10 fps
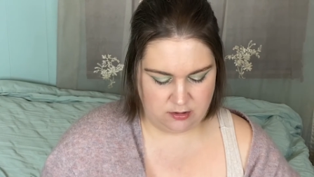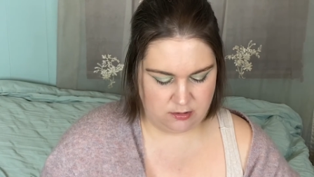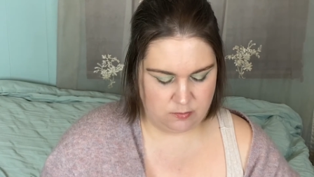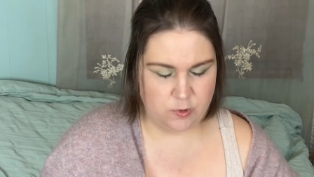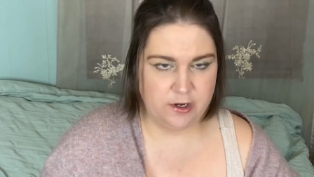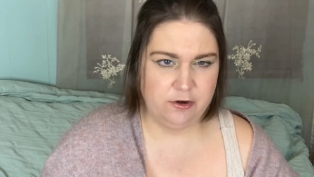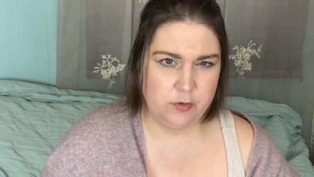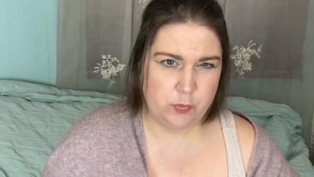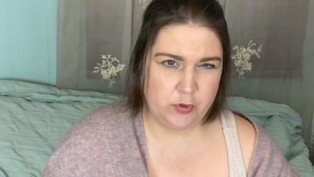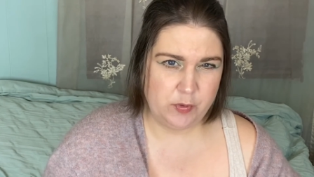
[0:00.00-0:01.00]
100
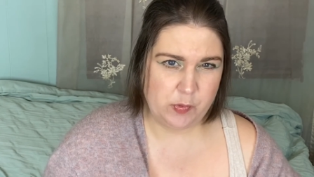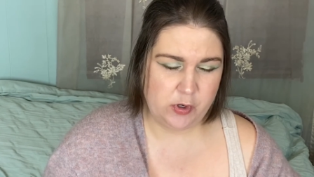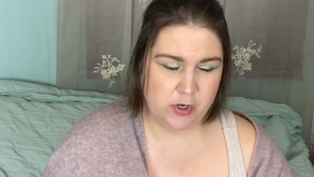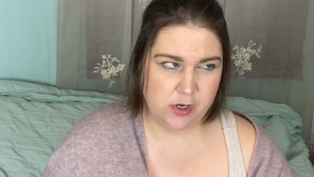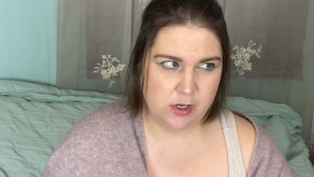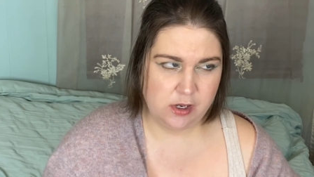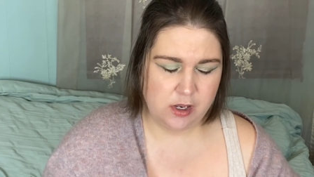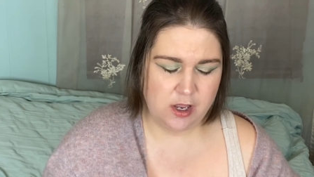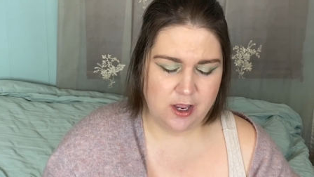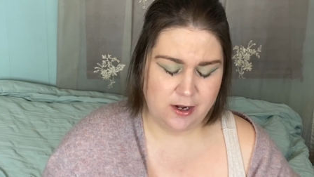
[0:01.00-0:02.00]
point perk,
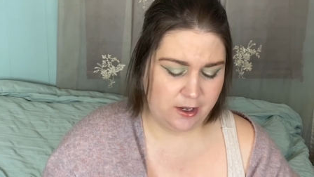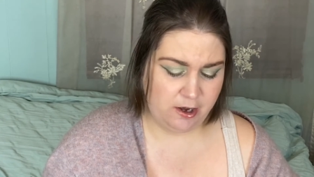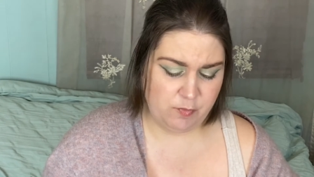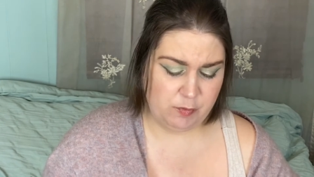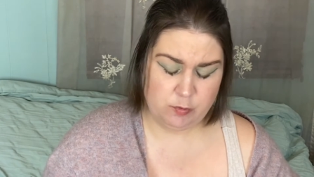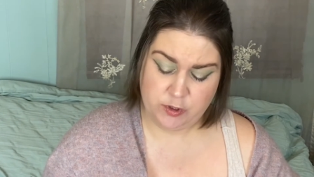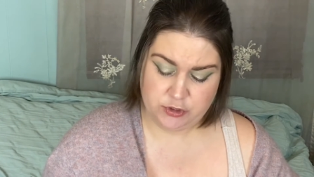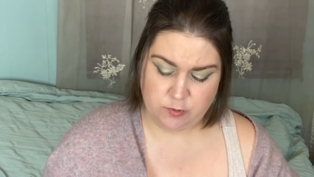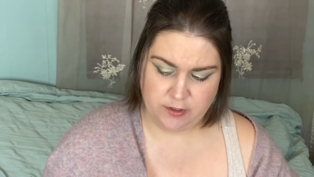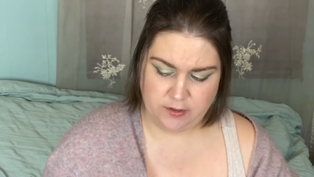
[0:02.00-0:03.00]
and I can't remember which
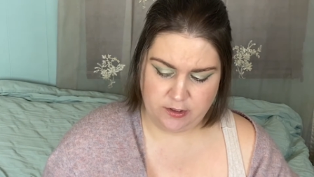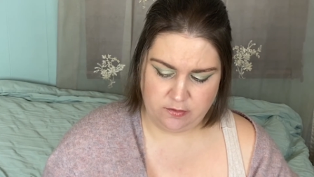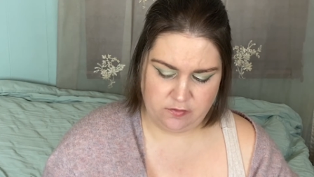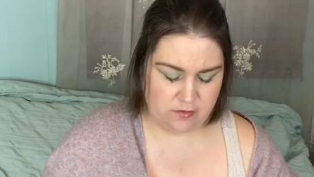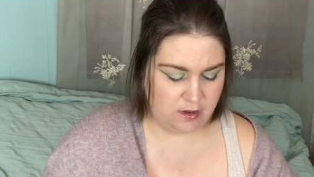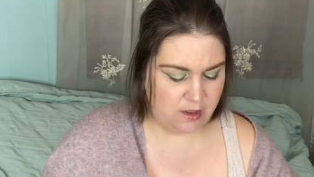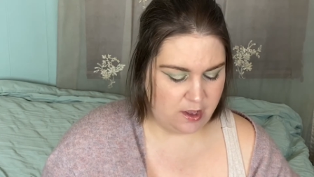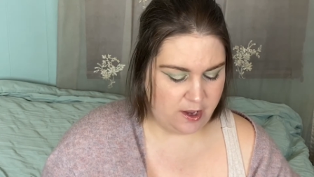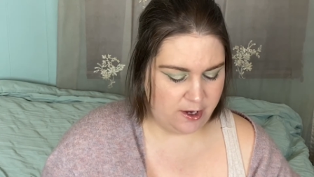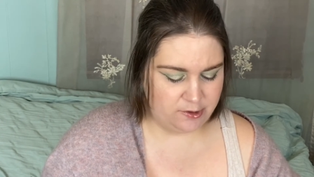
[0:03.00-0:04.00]
one it is.
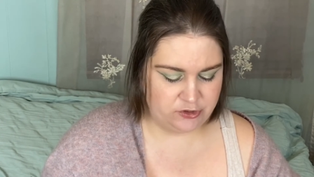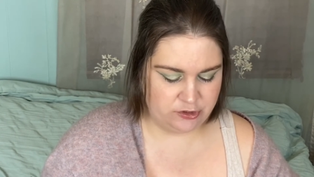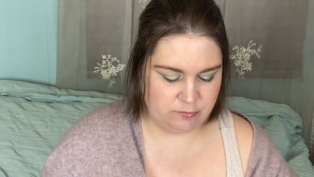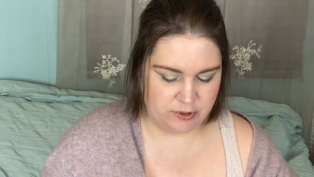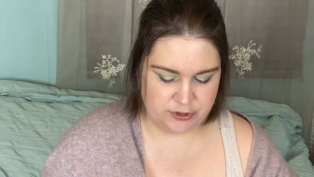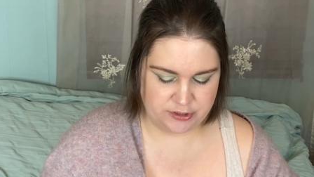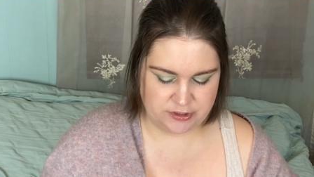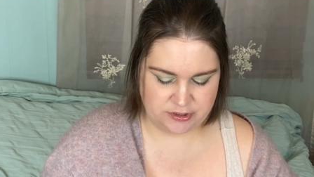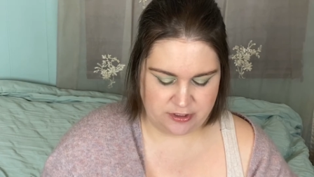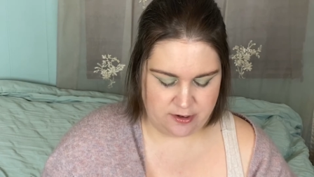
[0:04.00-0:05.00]
And two were
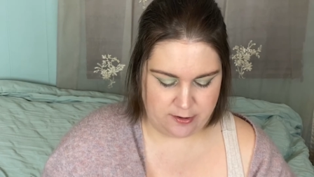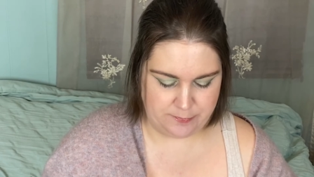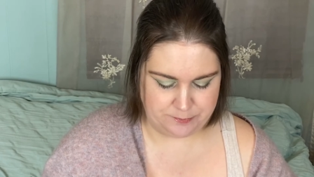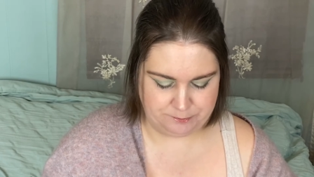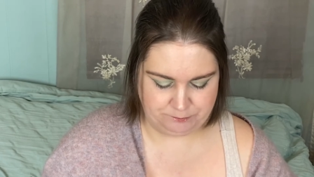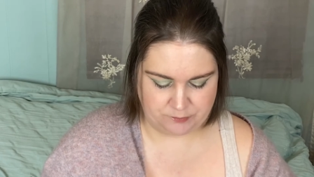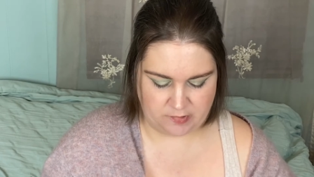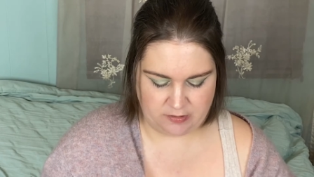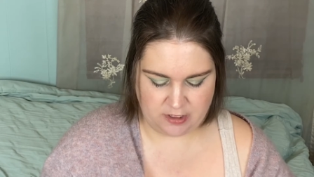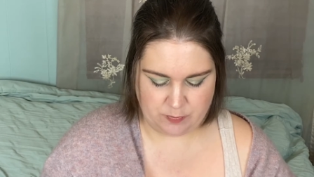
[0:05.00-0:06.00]
just um,
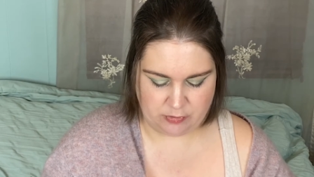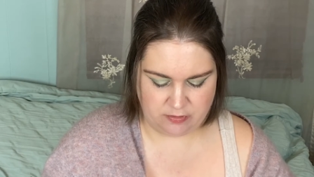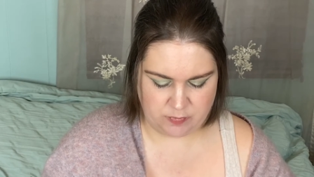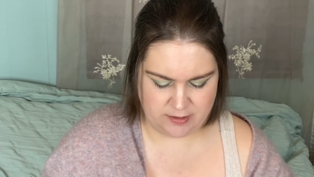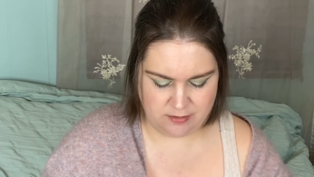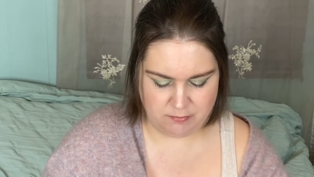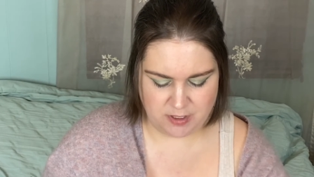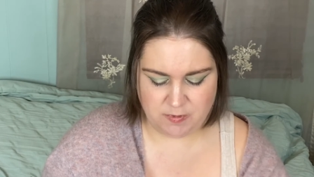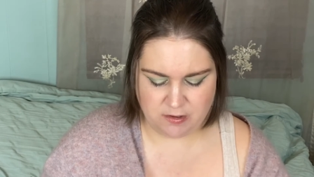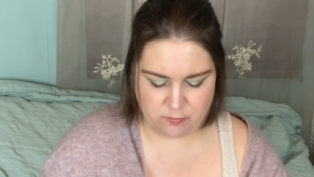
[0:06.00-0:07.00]
samples. But I think
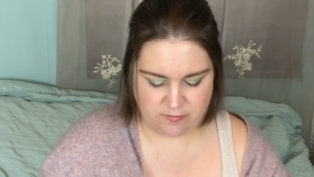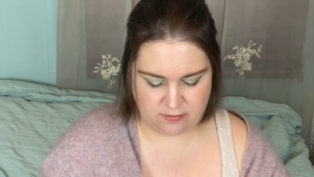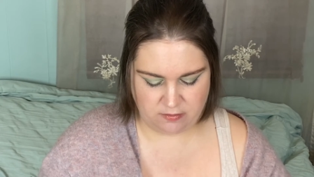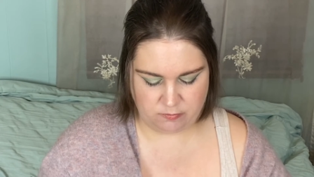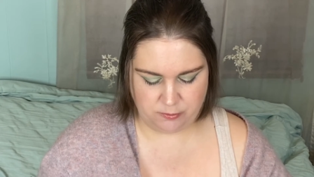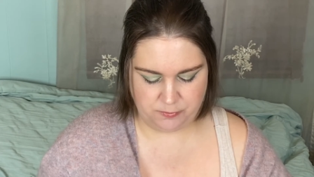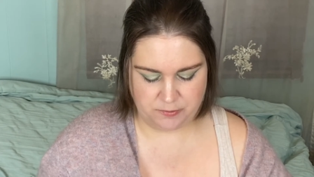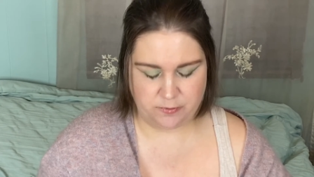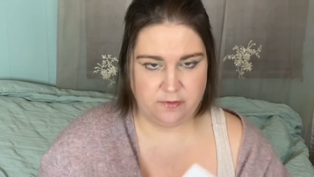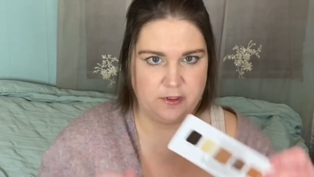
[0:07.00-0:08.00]
maybe it was this one that
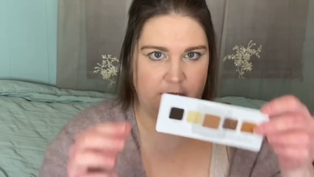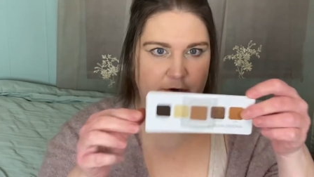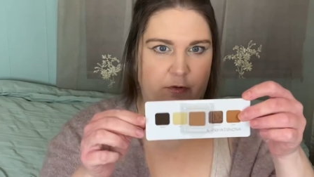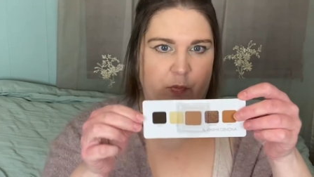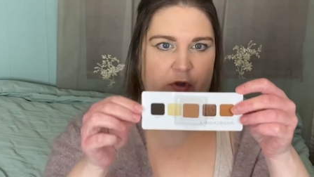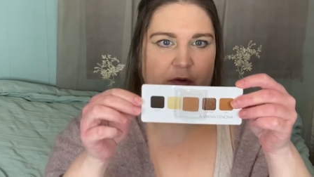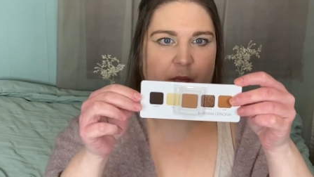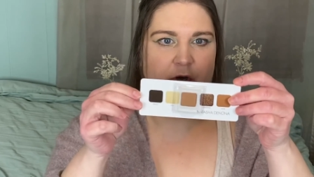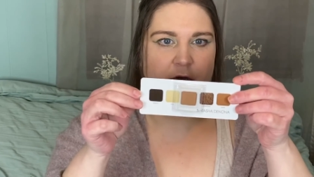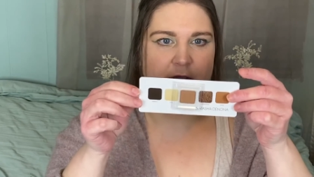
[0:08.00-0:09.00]
was the 100 Point
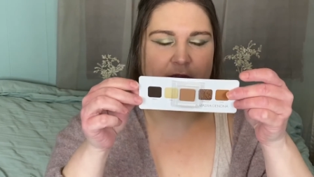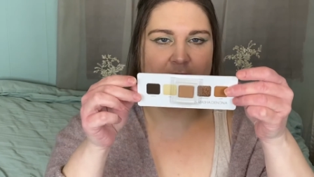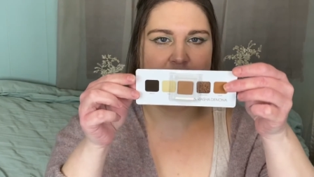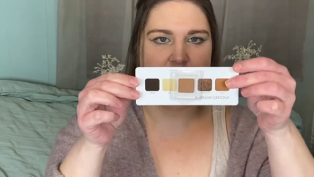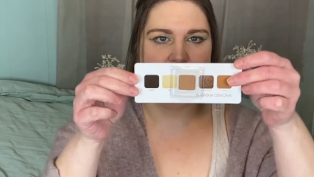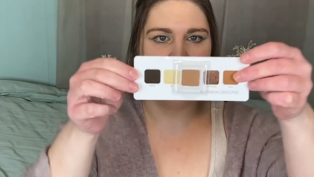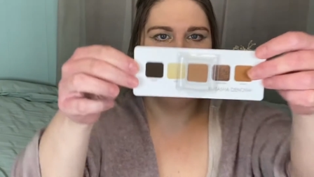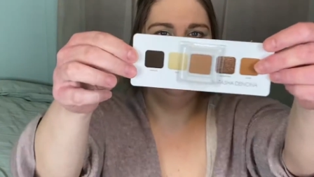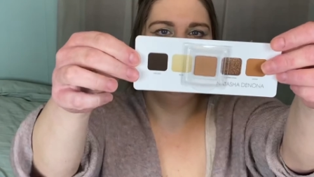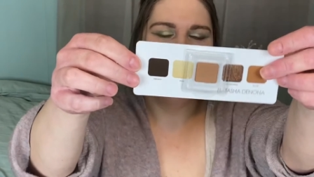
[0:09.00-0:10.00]
Perk, and that is
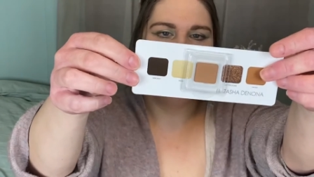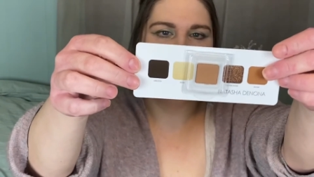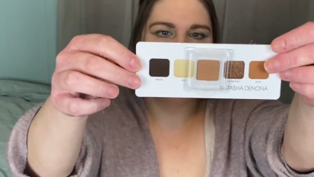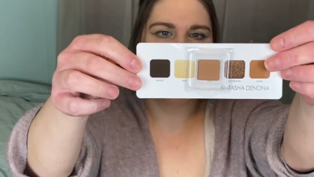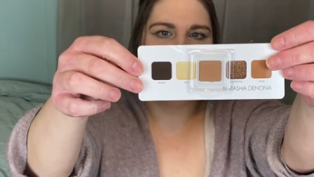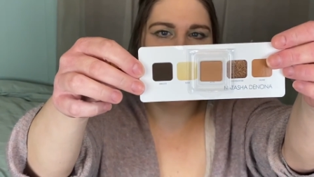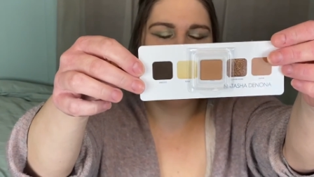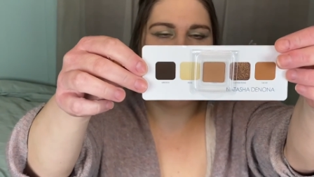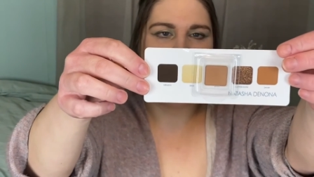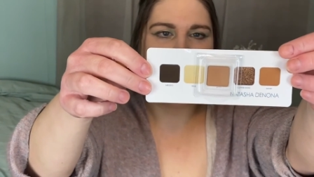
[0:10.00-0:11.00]
this little
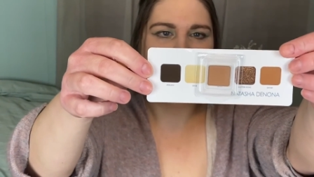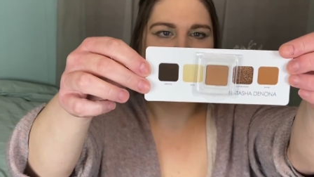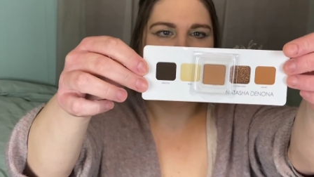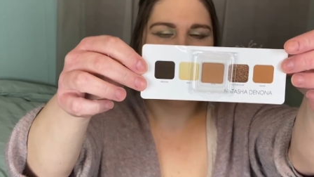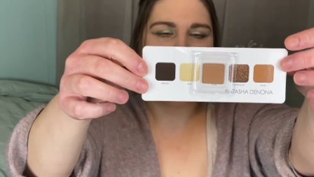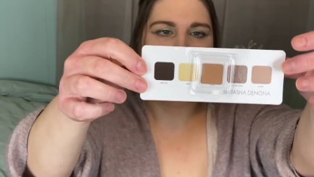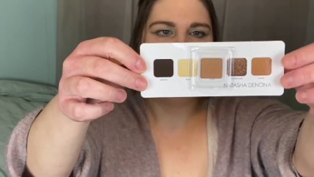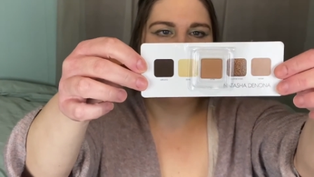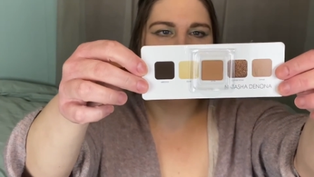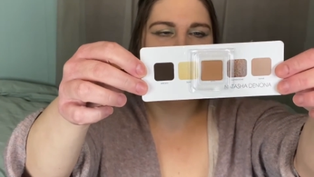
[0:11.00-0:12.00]
um,
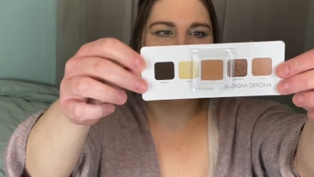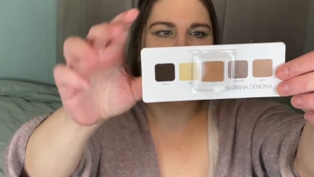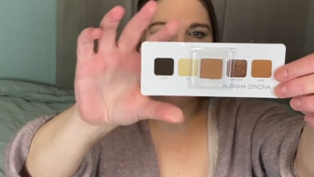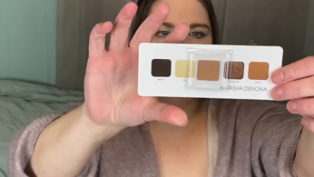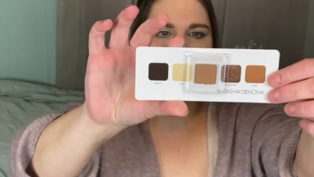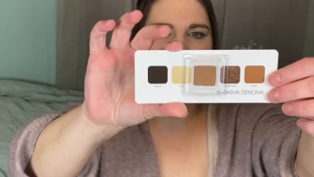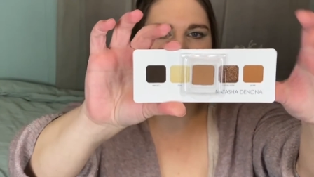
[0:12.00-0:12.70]
sample from the Natasha